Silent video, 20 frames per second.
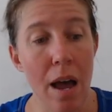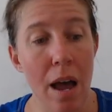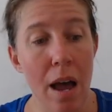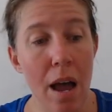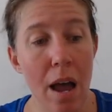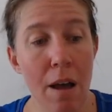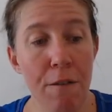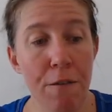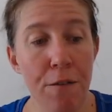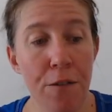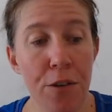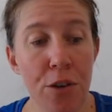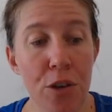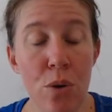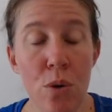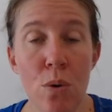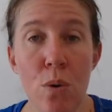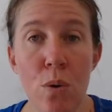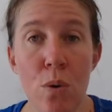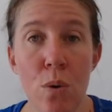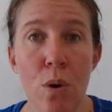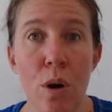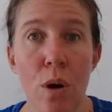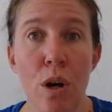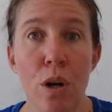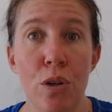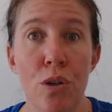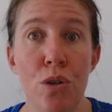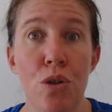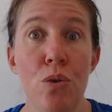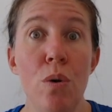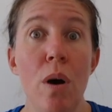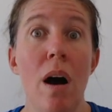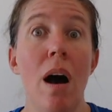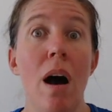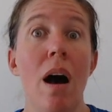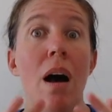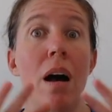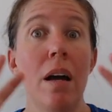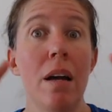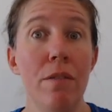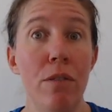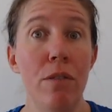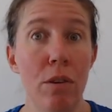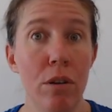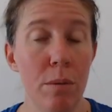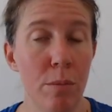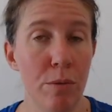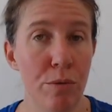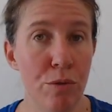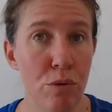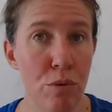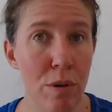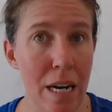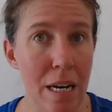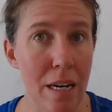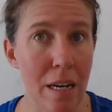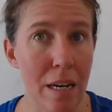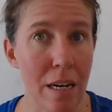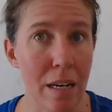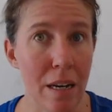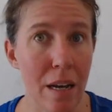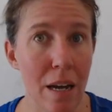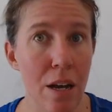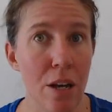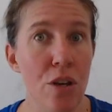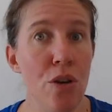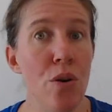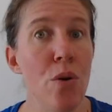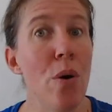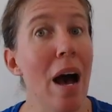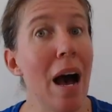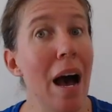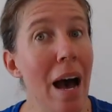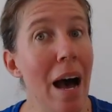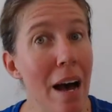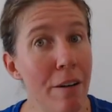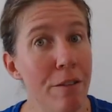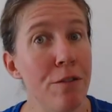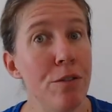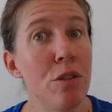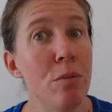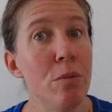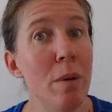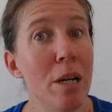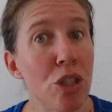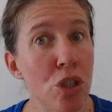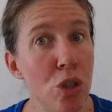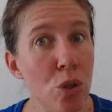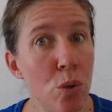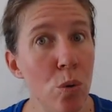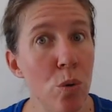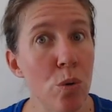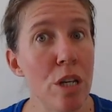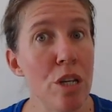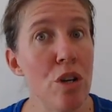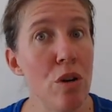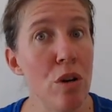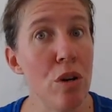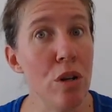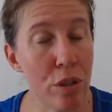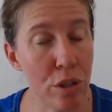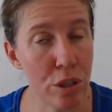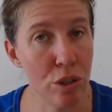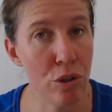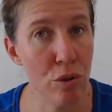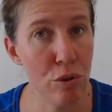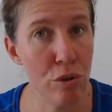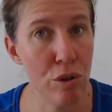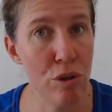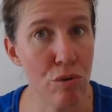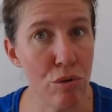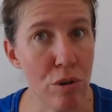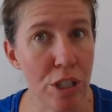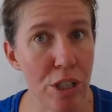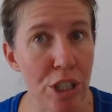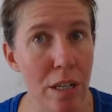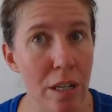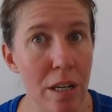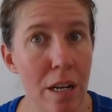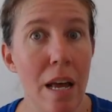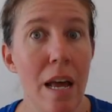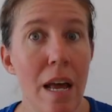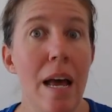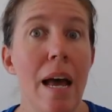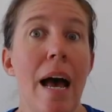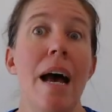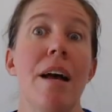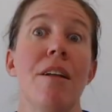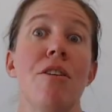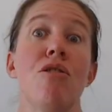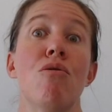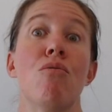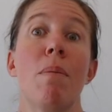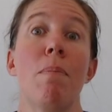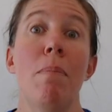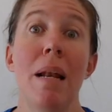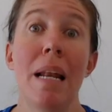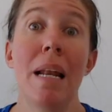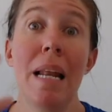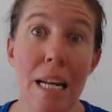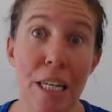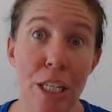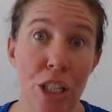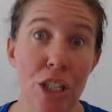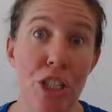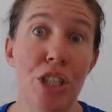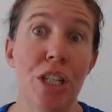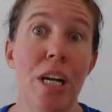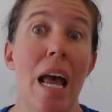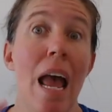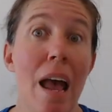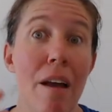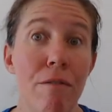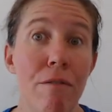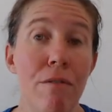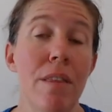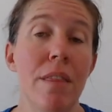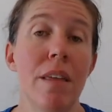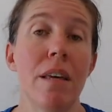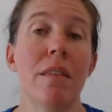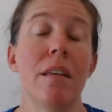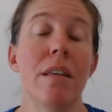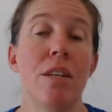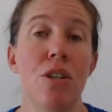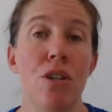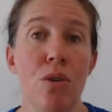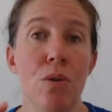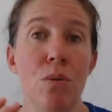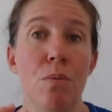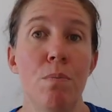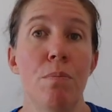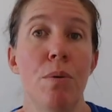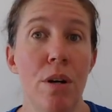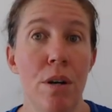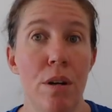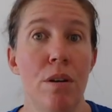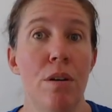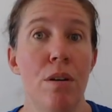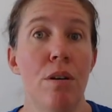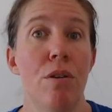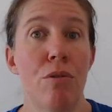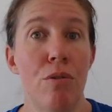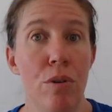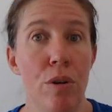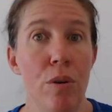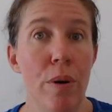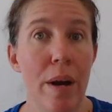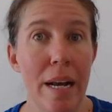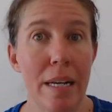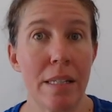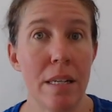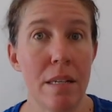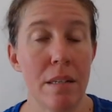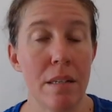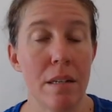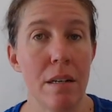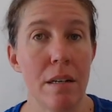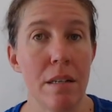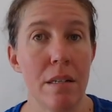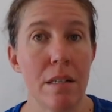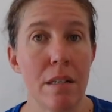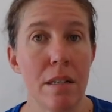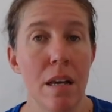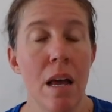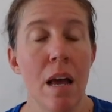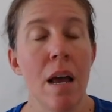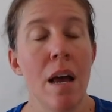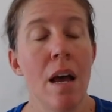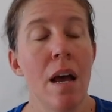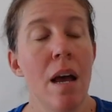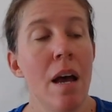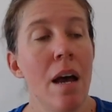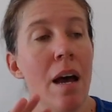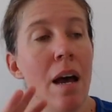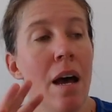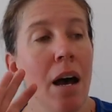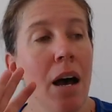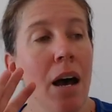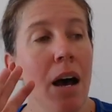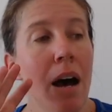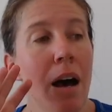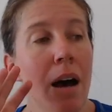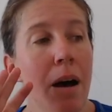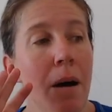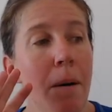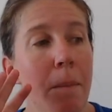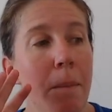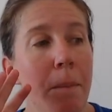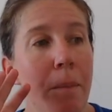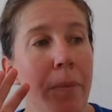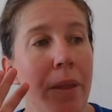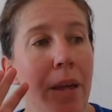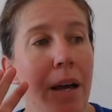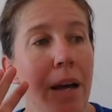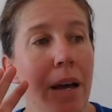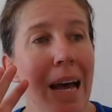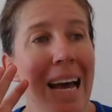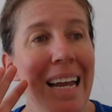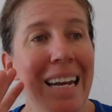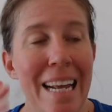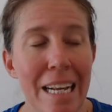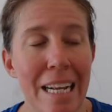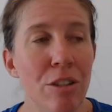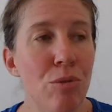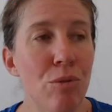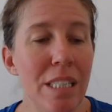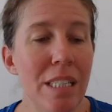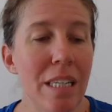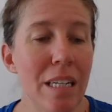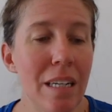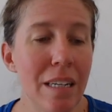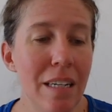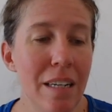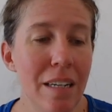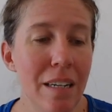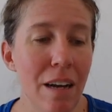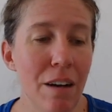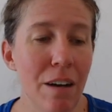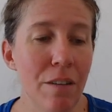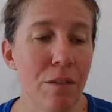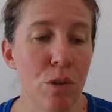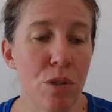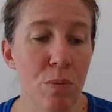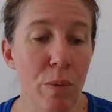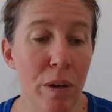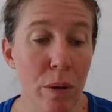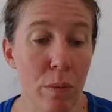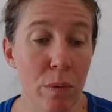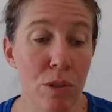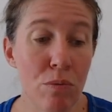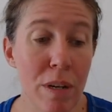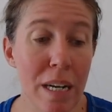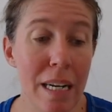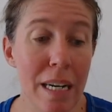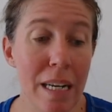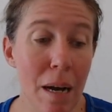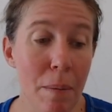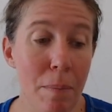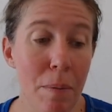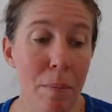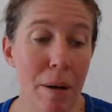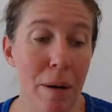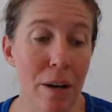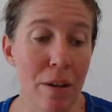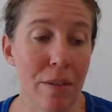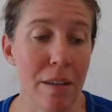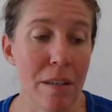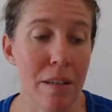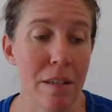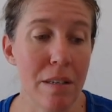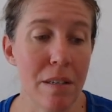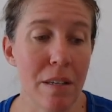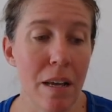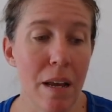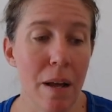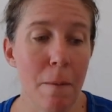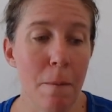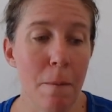if you do a high volume of training you have to make sure that you look at your nutrition and you replenish everything that you burn through your exercise. Um, and interestingly enough, because when I was reading up about this,